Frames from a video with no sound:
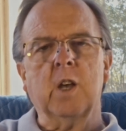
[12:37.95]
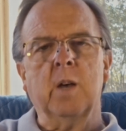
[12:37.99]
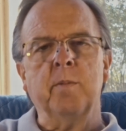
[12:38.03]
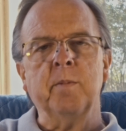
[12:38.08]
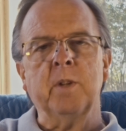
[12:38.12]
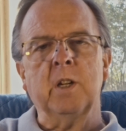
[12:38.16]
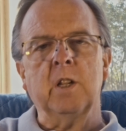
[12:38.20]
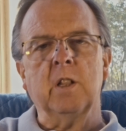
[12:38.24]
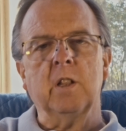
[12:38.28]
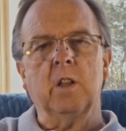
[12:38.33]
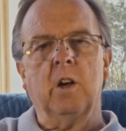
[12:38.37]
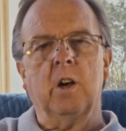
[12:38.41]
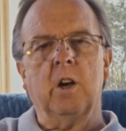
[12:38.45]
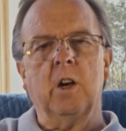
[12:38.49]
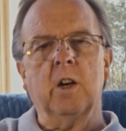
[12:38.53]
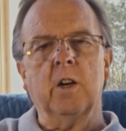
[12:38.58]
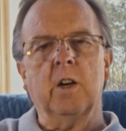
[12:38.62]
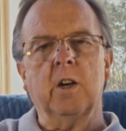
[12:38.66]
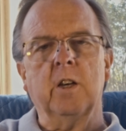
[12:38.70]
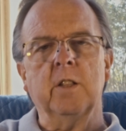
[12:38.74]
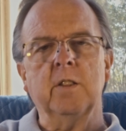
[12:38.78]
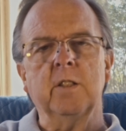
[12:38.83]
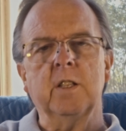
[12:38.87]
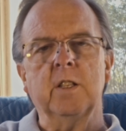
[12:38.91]
coming
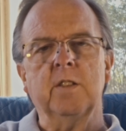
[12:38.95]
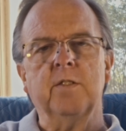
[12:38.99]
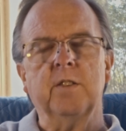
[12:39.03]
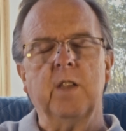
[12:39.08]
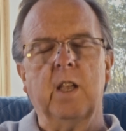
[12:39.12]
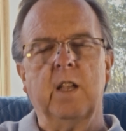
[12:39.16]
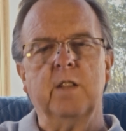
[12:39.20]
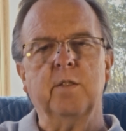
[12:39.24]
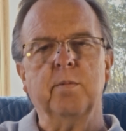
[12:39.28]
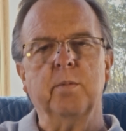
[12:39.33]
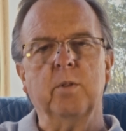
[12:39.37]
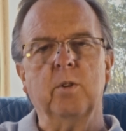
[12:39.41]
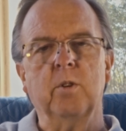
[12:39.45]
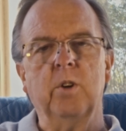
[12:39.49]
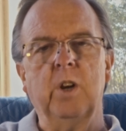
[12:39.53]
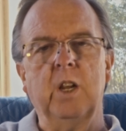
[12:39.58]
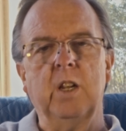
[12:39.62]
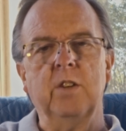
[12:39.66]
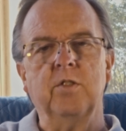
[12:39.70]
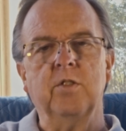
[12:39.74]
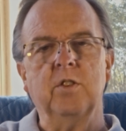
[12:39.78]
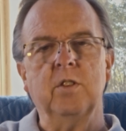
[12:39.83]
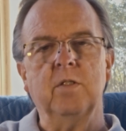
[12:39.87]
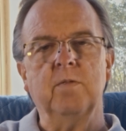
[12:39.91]
along on this
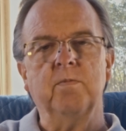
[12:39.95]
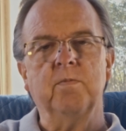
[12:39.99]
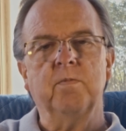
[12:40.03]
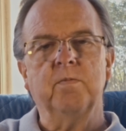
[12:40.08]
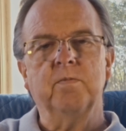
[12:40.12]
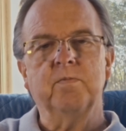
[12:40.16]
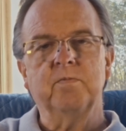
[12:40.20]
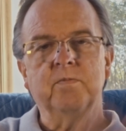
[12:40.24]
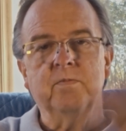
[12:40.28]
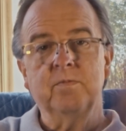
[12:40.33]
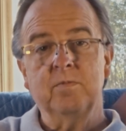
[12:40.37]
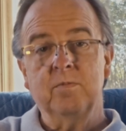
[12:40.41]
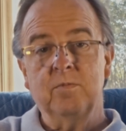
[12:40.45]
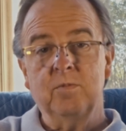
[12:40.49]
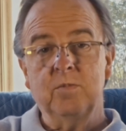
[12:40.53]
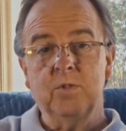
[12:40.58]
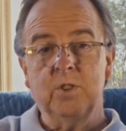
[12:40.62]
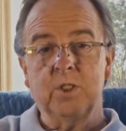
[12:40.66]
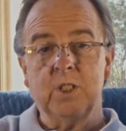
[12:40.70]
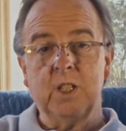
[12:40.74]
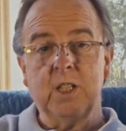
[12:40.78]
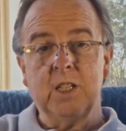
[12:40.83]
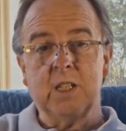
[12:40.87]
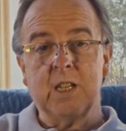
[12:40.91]
exploration.
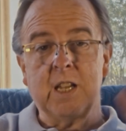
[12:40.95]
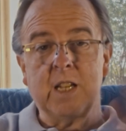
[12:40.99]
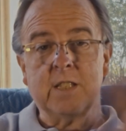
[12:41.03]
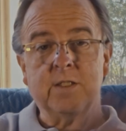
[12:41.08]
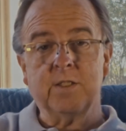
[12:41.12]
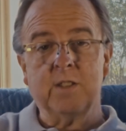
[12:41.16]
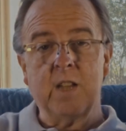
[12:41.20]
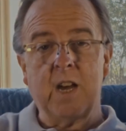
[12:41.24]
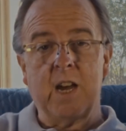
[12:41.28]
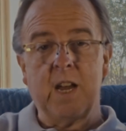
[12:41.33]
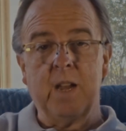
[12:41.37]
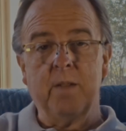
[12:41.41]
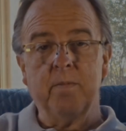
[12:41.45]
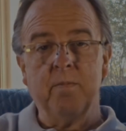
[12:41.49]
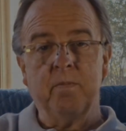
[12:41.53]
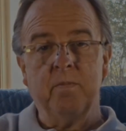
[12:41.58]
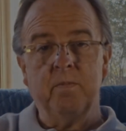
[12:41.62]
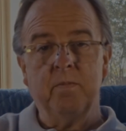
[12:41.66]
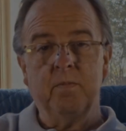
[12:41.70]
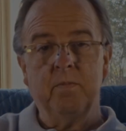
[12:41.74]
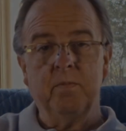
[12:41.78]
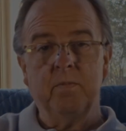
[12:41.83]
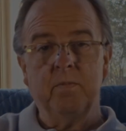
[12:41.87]
See you next time.